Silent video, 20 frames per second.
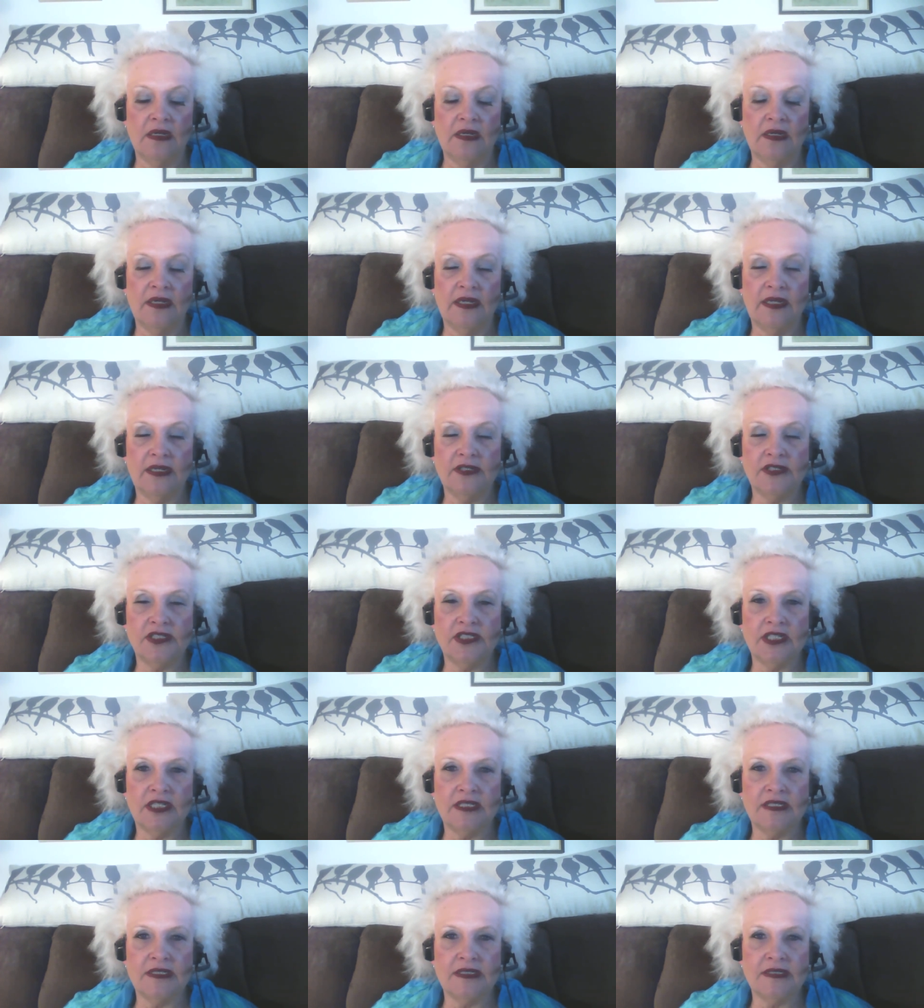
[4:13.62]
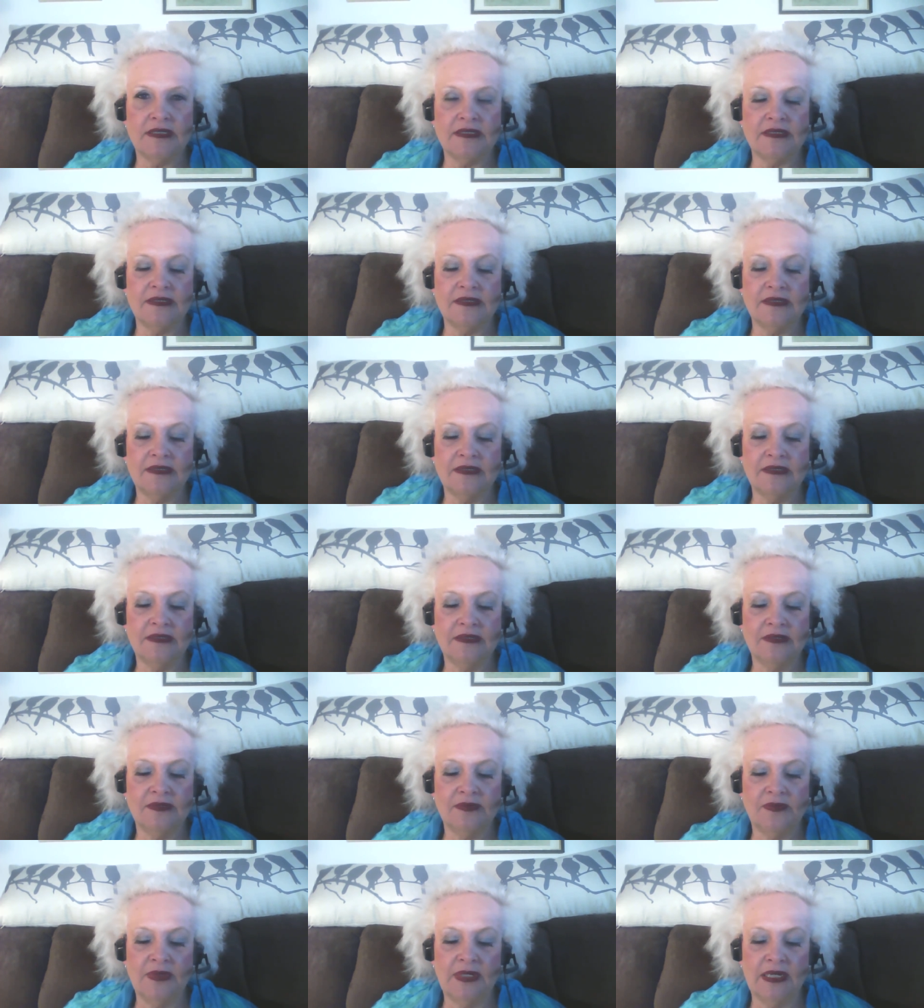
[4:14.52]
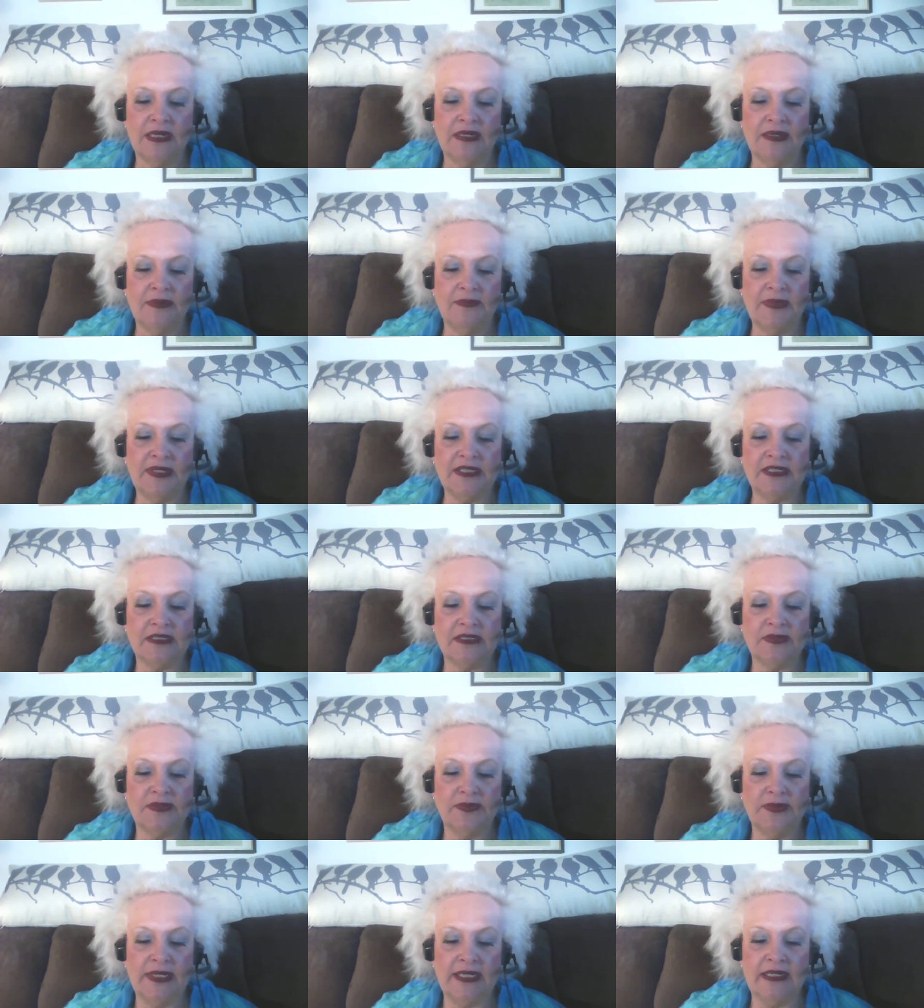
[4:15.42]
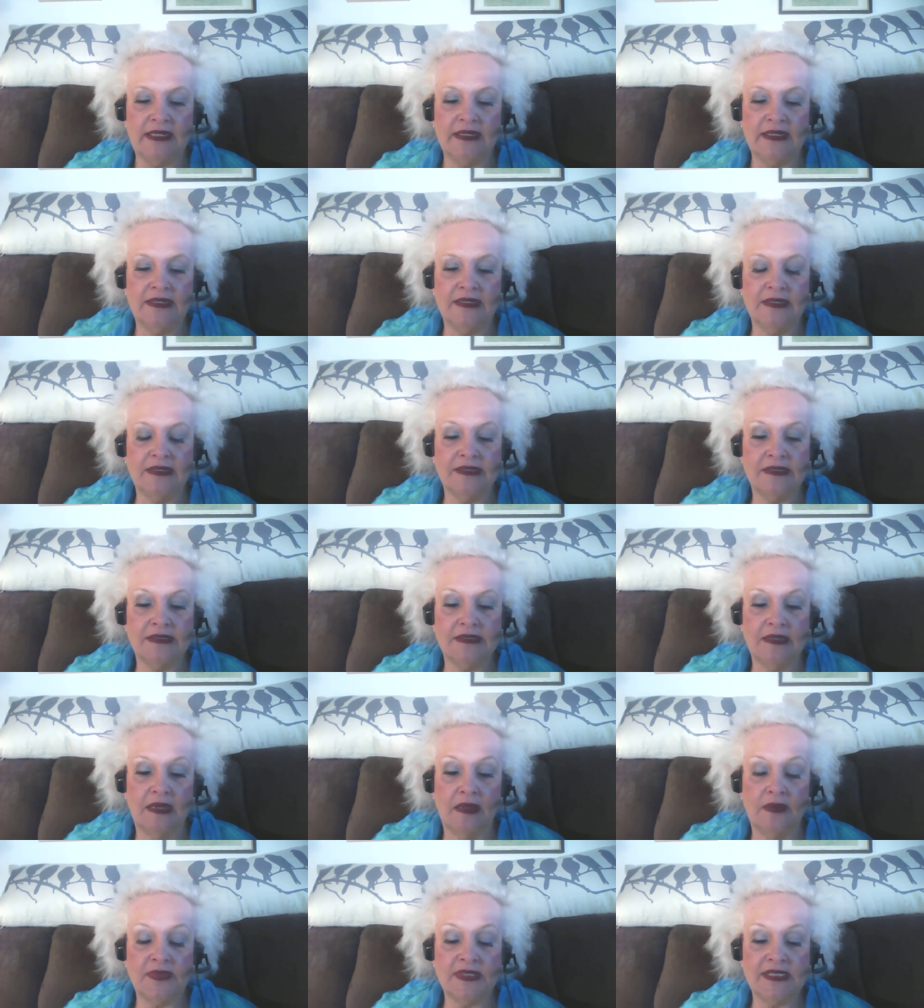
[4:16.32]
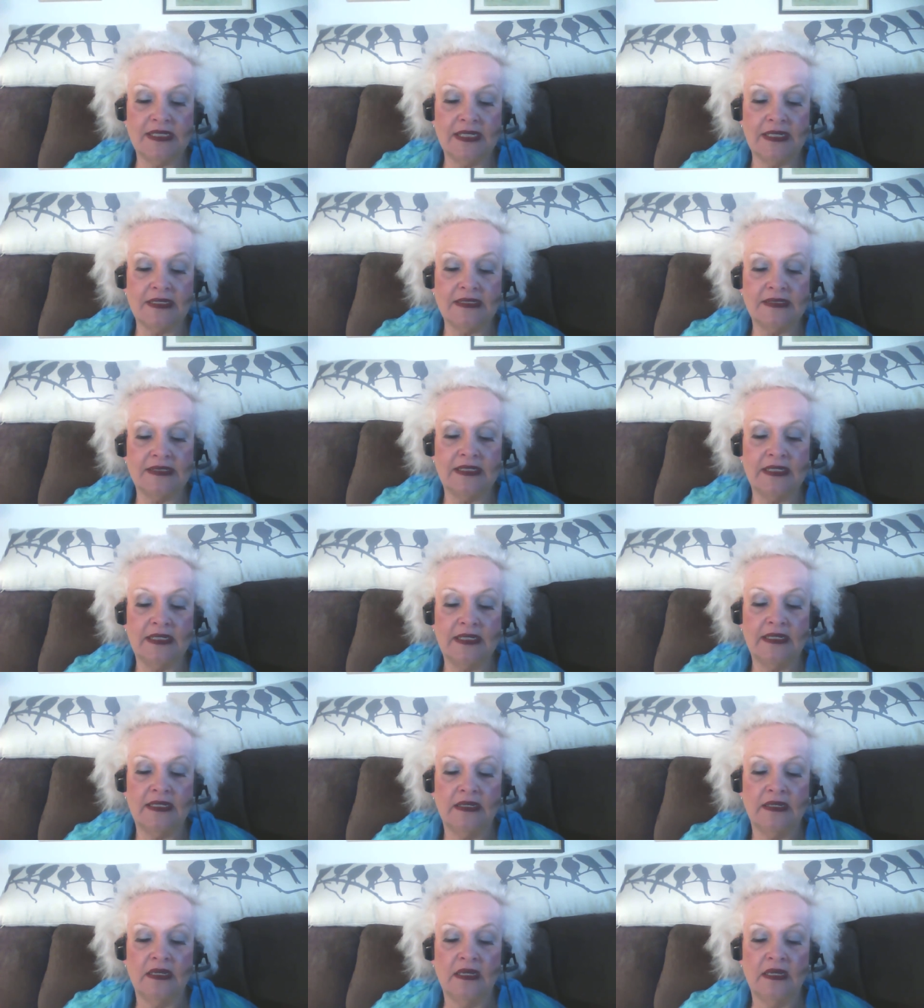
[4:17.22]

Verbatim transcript: it just, well, let me just read it. Psalm 60.